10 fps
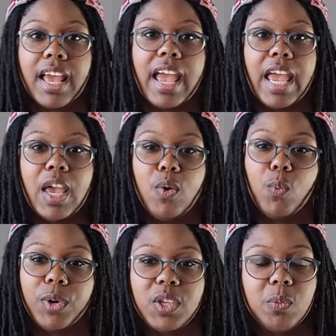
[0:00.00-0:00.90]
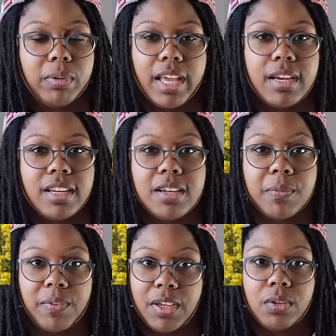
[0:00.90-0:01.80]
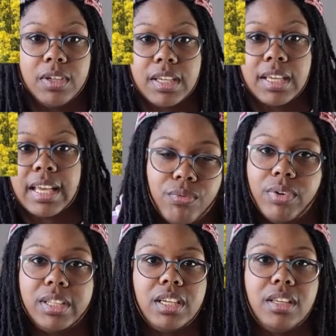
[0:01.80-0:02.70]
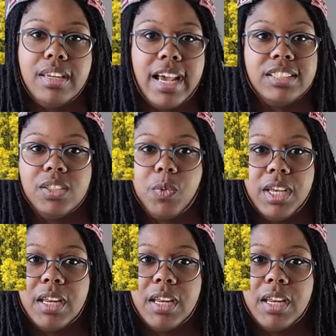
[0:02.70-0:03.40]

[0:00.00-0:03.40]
and when you plant it in the field, really nasty weed.